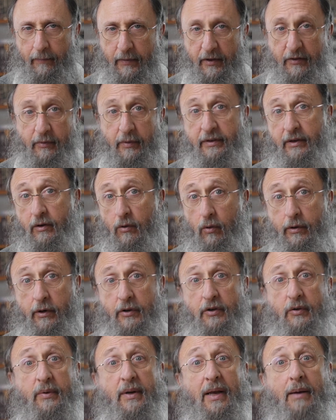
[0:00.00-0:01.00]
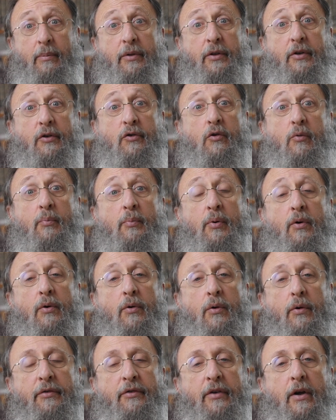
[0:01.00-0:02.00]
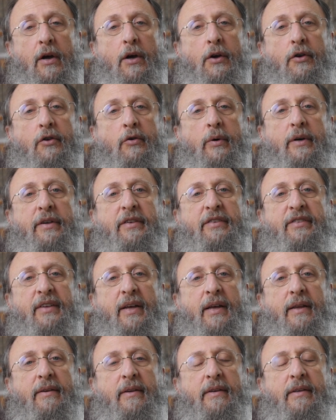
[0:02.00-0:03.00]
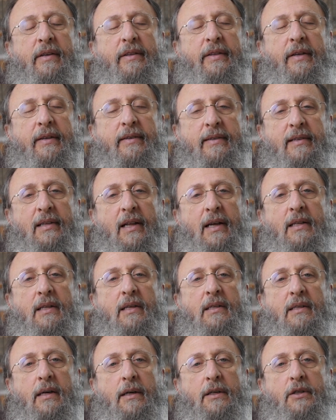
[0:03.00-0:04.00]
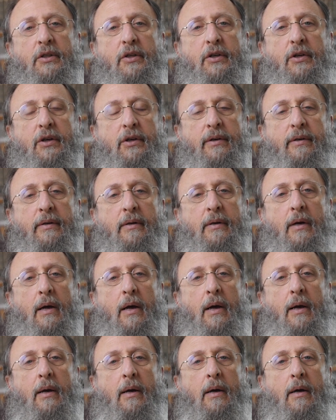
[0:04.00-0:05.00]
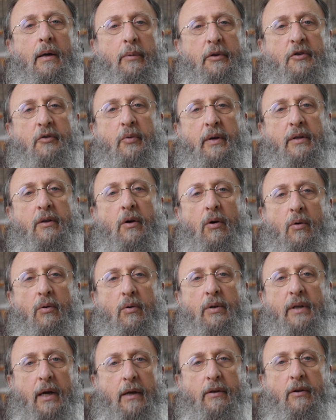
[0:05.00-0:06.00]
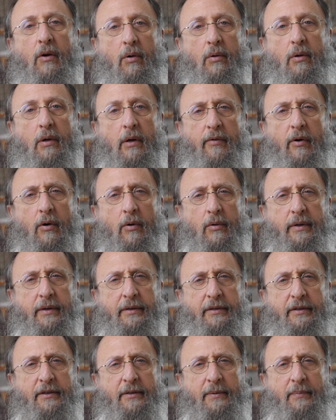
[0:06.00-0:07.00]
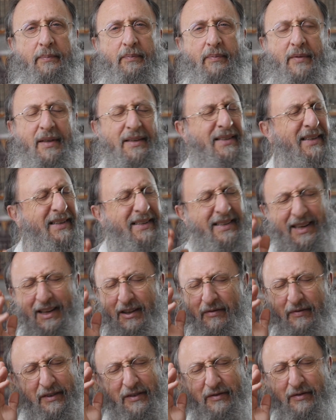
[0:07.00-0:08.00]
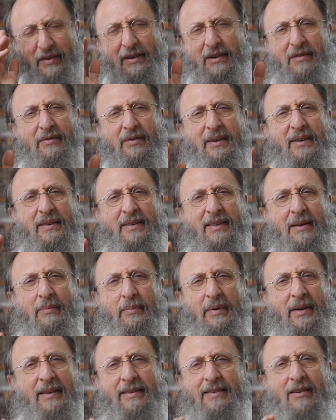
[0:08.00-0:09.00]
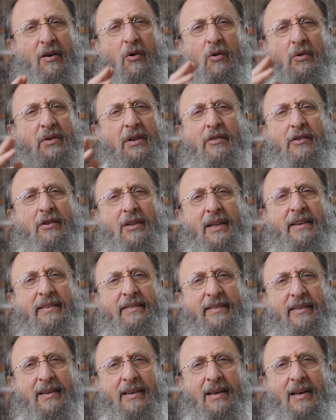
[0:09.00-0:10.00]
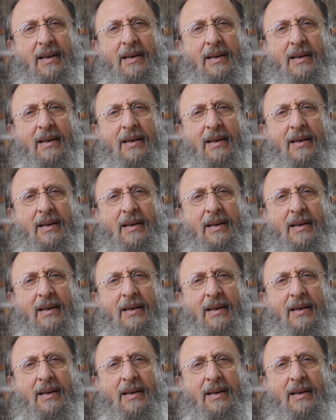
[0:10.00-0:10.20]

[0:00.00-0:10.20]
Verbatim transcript: This was in order to enable the two poles to extend until they slightly touch the curtain between the holy and the Holy of Holies. This itself is very, very deep, and it's a whole nother lesson.